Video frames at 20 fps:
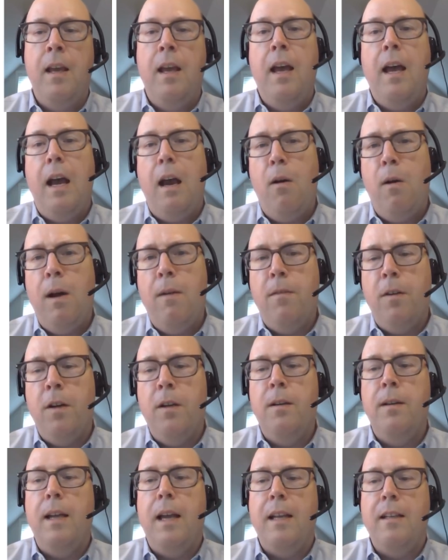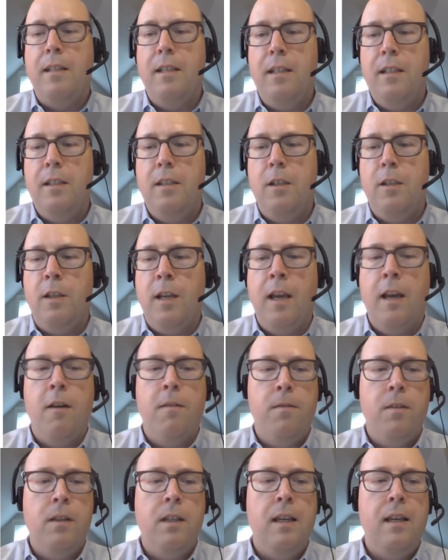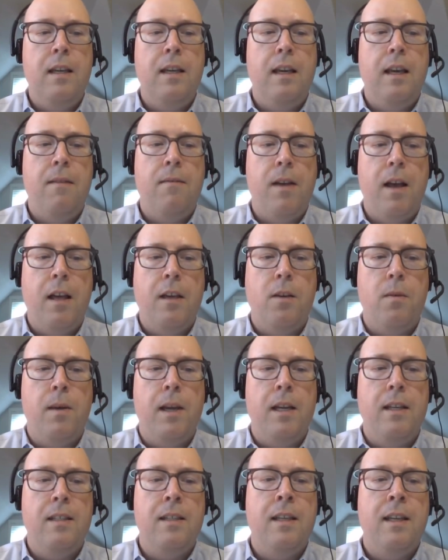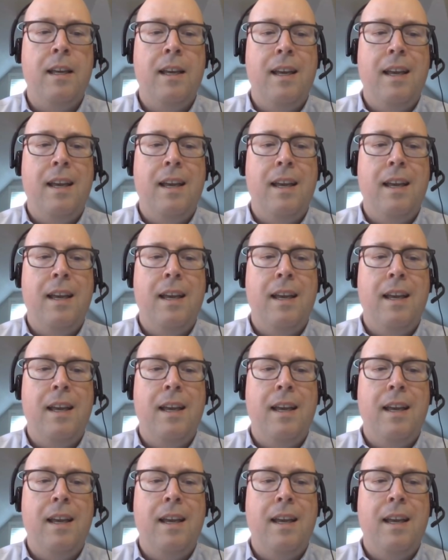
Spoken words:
However, entities should carefully evaluate